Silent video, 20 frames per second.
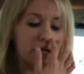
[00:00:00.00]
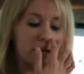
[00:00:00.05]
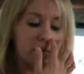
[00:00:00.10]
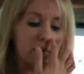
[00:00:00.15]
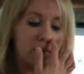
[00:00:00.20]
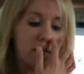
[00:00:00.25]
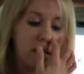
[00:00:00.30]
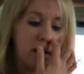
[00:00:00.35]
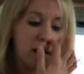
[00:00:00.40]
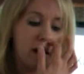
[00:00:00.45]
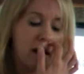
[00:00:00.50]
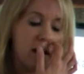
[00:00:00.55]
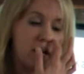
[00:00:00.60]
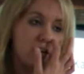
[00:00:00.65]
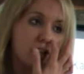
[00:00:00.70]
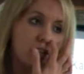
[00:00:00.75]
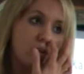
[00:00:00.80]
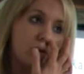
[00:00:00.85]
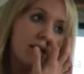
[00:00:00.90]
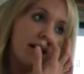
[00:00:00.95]
a
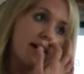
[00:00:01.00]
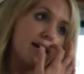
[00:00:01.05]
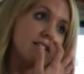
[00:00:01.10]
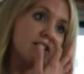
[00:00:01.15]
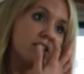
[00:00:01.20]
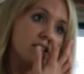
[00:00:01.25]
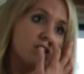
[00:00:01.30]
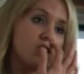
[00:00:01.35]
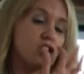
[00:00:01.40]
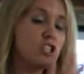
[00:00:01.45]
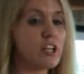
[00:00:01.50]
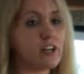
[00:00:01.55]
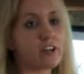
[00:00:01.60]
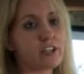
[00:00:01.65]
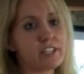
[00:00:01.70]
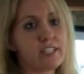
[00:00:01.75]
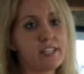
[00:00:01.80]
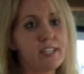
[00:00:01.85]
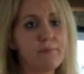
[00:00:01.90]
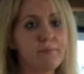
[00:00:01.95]
Ugandan
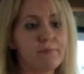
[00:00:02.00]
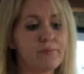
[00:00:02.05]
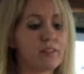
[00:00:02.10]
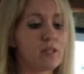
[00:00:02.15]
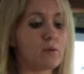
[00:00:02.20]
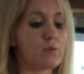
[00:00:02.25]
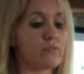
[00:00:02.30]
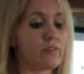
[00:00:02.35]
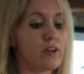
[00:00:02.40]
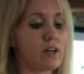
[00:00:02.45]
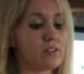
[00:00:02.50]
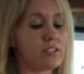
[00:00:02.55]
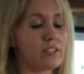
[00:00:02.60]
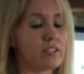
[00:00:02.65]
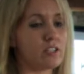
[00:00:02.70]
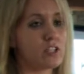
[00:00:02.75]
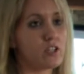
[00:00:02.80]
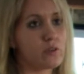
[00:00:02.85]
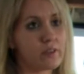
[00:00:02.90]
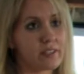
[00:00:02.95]
charity. They were founded
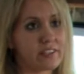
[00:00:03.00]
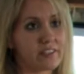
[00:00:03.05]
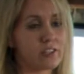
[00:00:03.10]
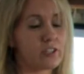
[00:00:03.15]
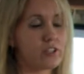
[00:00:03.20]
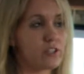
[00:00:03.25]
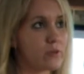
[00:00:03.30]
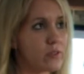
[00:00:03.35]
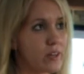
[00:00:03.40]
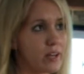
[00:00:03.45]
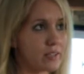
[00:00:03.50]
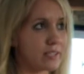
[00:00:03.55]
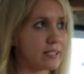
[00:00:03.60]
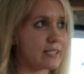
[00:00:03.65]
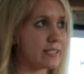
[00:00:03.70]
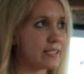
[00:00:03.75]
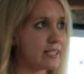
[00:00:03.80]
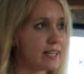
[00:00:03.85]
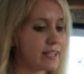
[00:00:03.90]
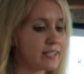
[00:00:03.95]
in
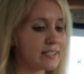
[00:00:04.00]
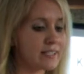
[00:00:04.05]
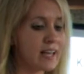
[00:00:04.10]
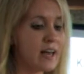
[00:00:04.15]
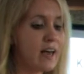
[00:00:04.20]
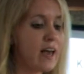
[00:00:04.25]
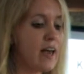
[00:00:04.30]
2006.